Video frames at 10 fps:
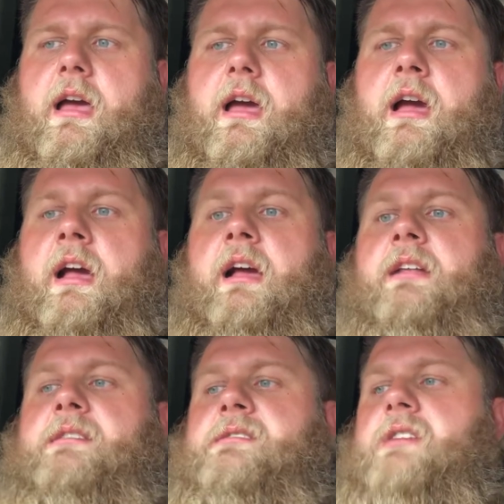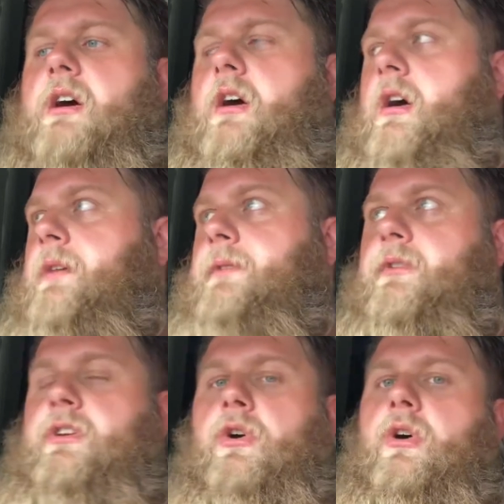and I've
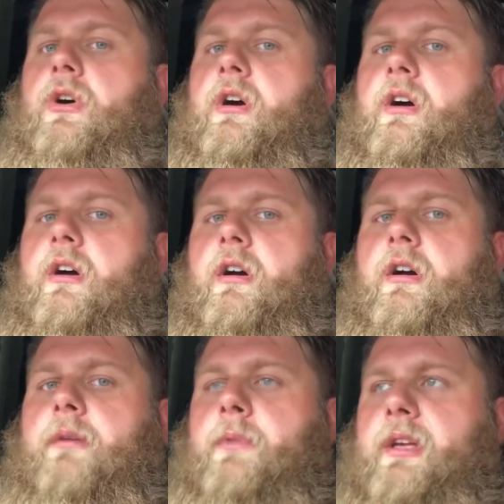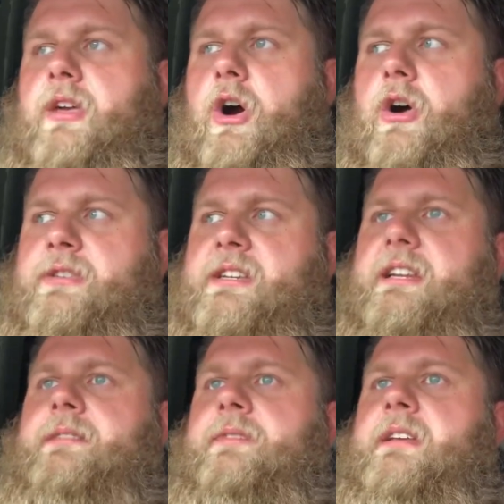only got my car to
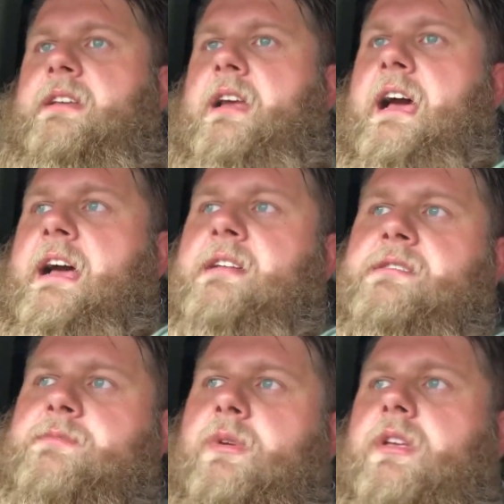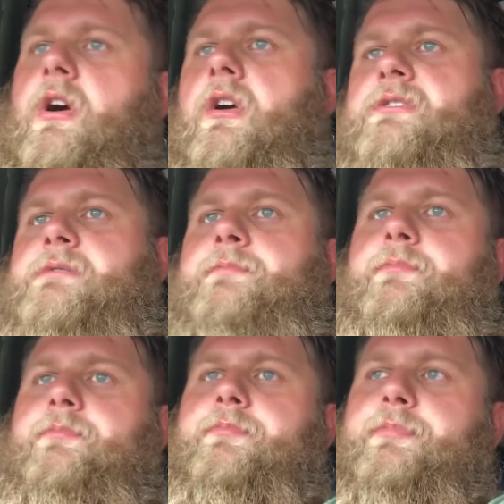live in and my car to
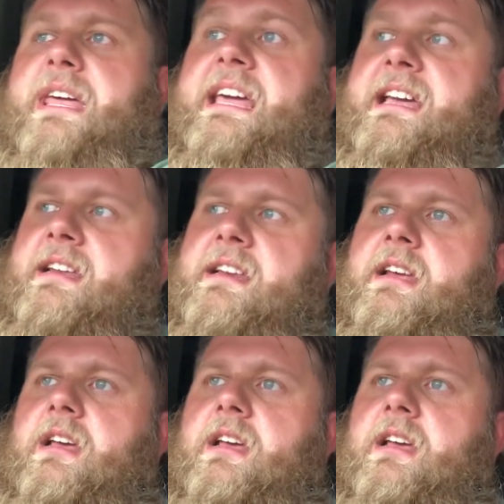be in,